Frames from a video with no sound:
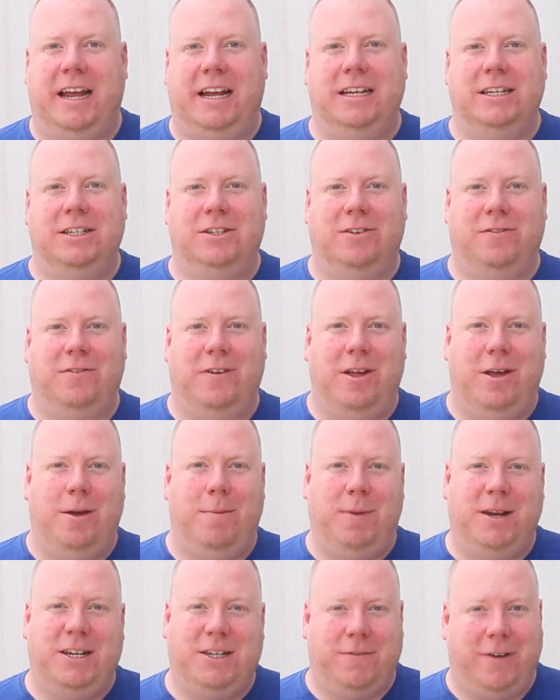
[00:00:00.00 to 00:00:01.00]
seconds of
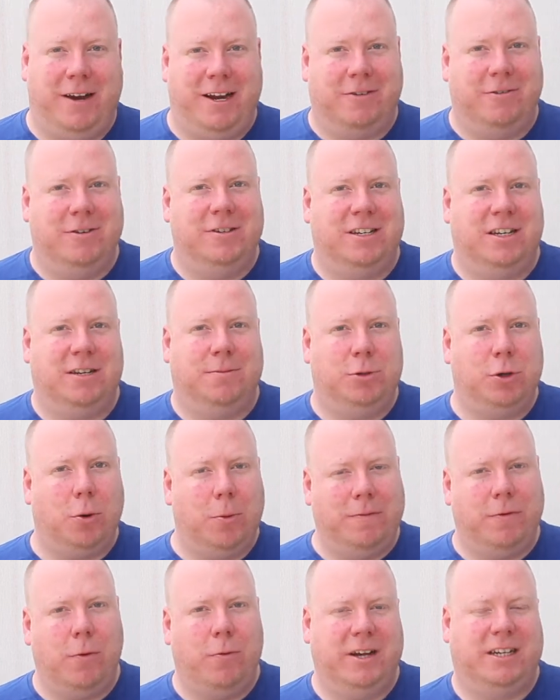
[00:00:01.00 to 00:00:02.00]
blissful ignorance, as I'm
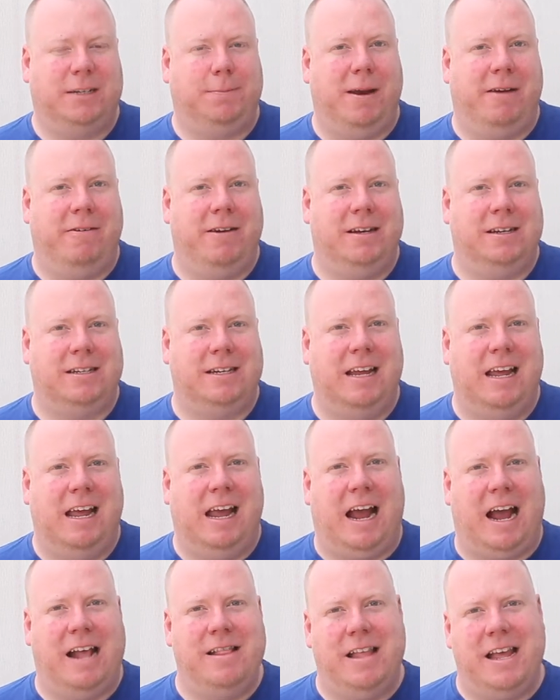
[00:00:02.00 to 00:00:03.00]
sure we've all experienced,
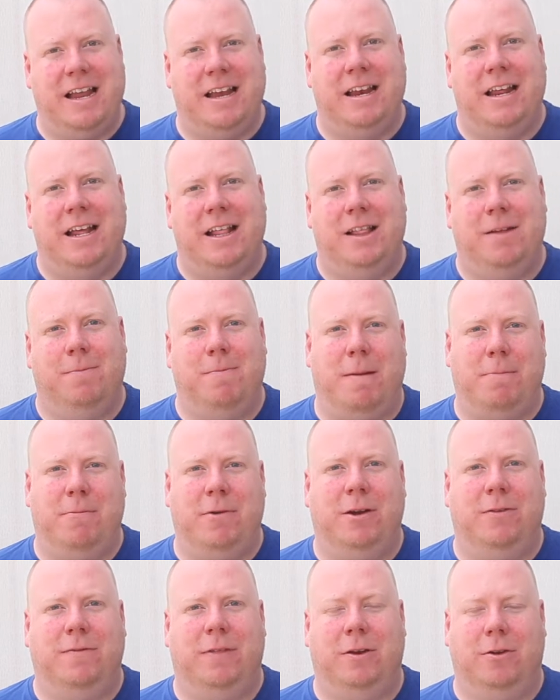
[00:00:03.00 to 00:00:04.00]
and then the
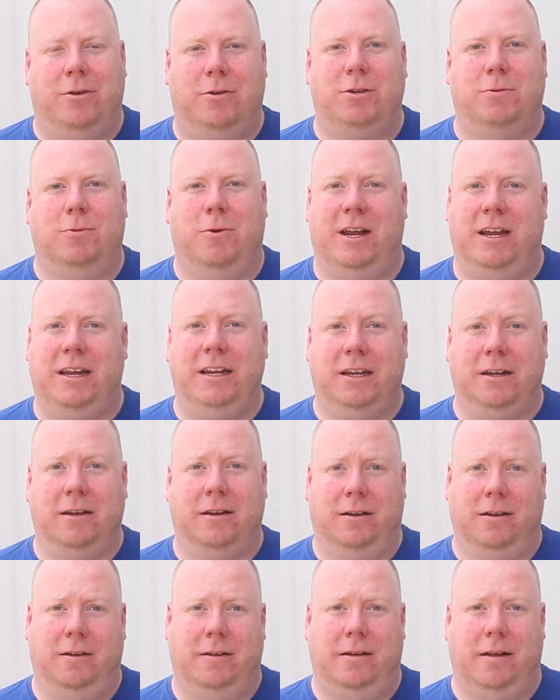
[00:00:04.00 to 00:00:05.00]
memory of the loss will hit
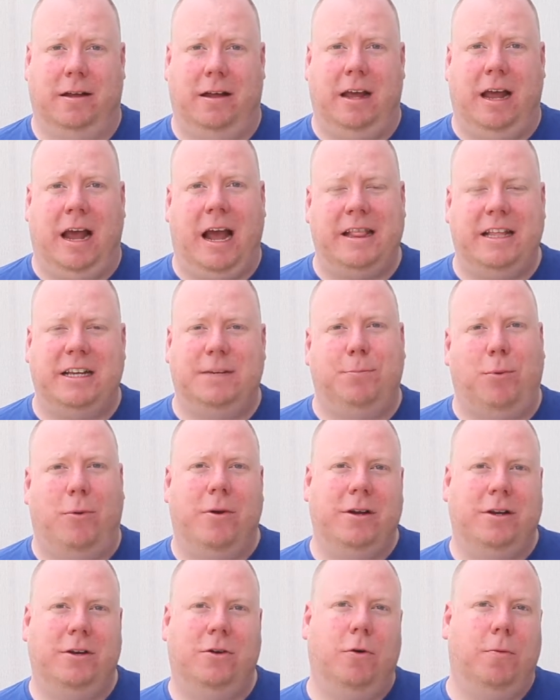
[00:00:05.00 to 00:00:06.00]
you. At this
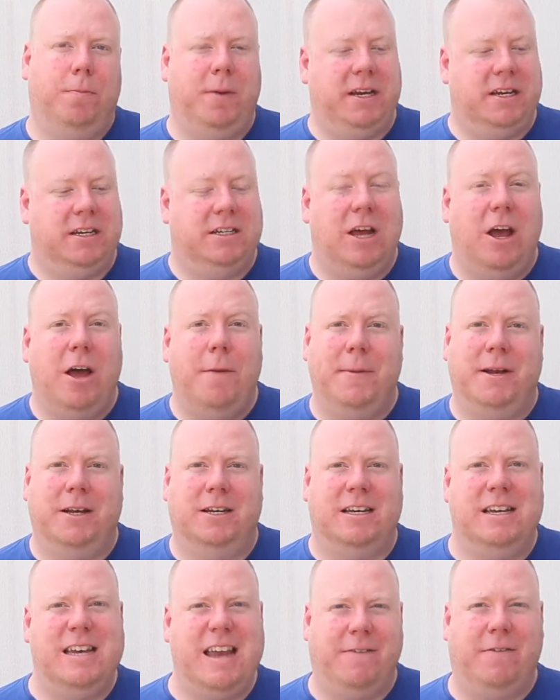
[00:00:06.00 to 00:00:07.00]
point, you'll be
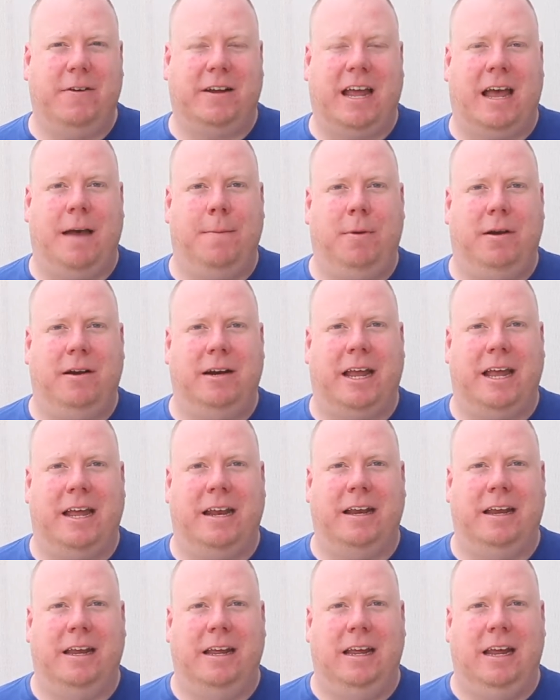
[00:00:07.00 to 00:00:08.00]
determined to never gamble
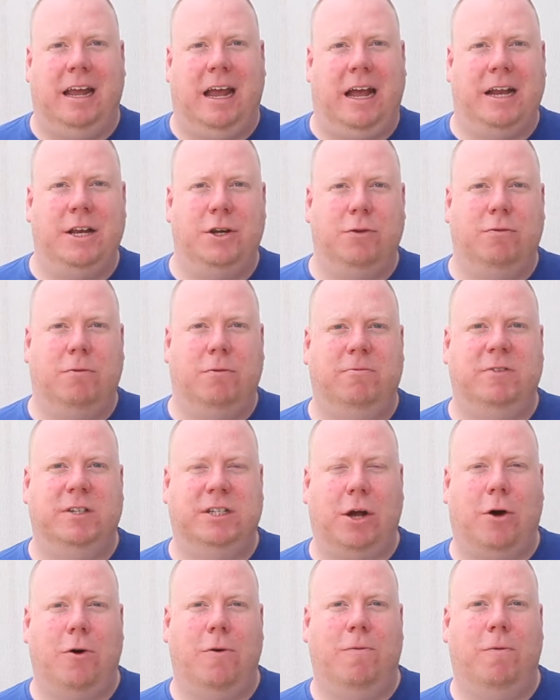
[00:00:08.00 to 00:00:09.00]
again, and
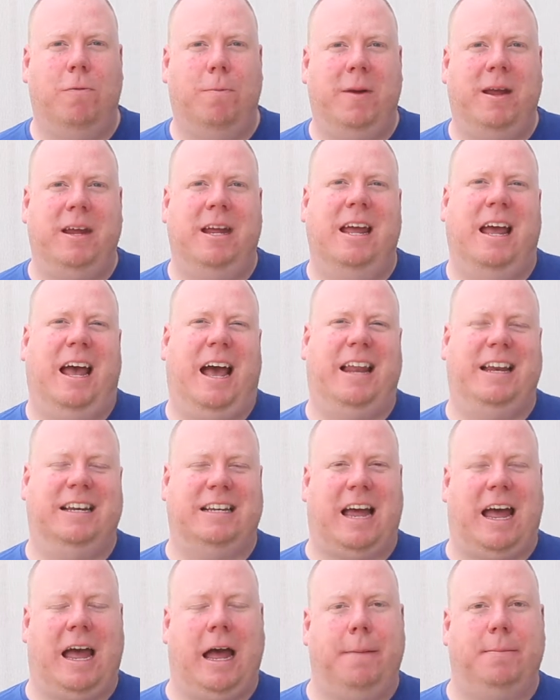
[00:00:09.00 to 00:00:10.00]
resolve will be at
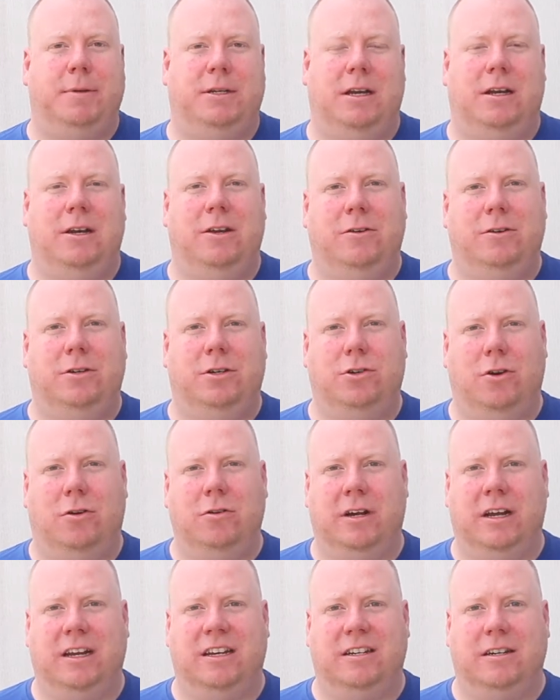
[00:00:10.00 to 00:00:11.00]
its absolute
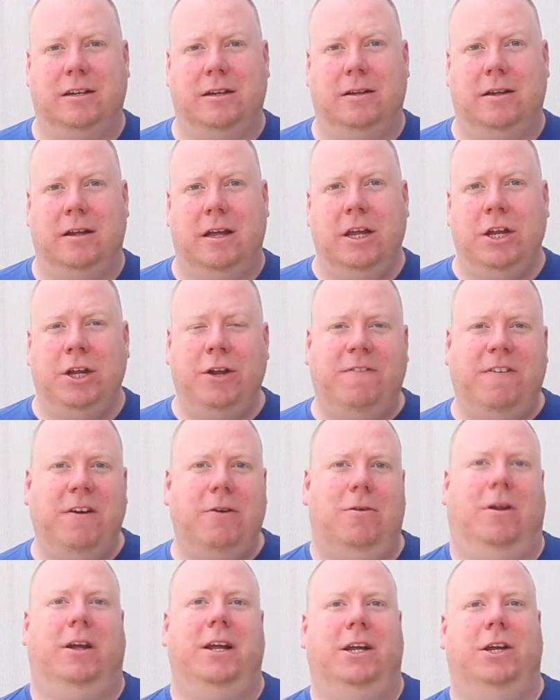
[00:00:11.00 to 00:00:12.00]
strongest. You
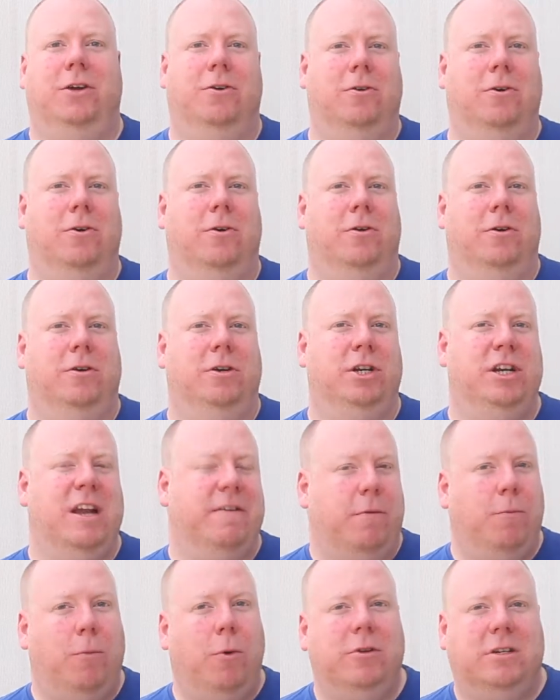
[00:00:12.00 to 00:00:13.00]
feel like you're you
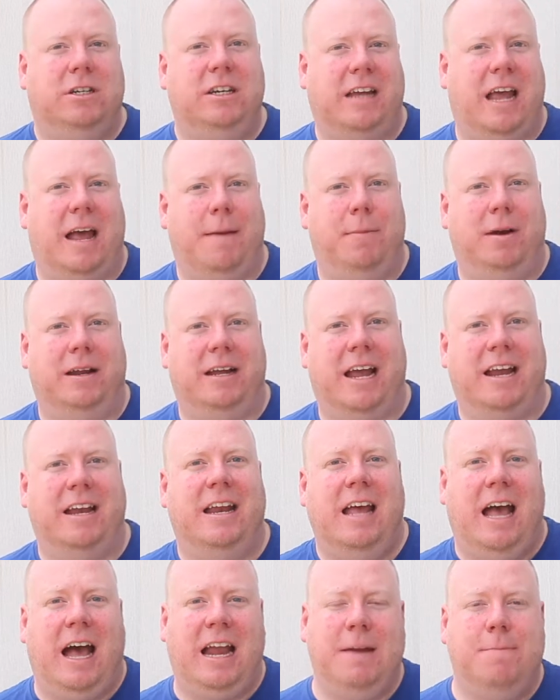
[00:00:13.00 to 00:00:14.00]
never want to gamble
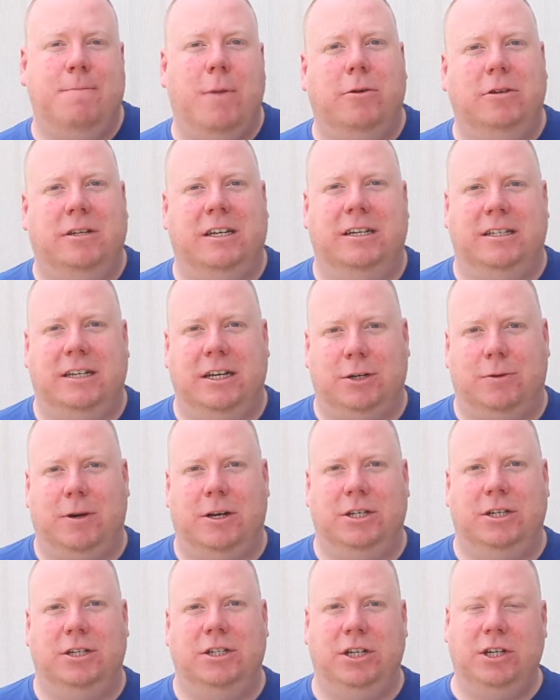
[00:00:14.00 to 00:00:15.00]
again, and in most
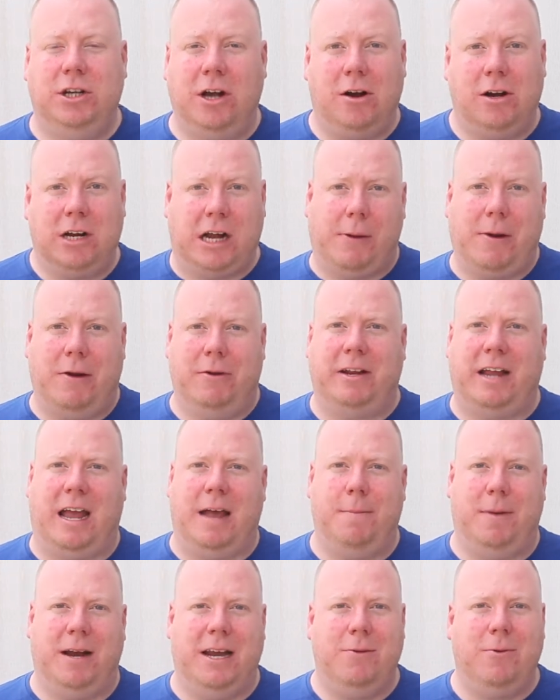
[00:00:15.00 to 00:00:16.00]
situations, you can't go out and
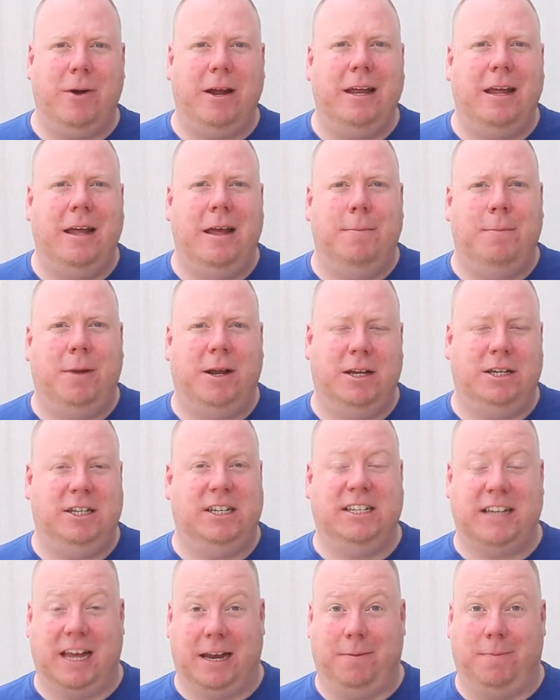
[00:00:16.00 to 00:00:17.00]
gamble anyway because
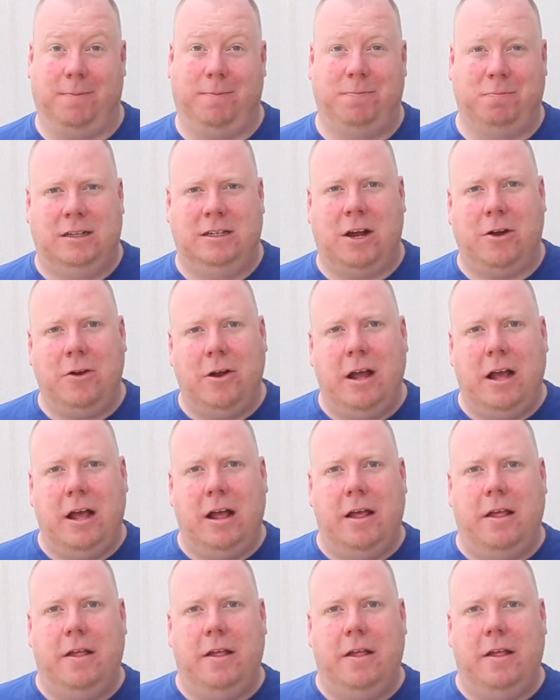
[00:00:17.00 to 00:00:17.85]
you are skin. So,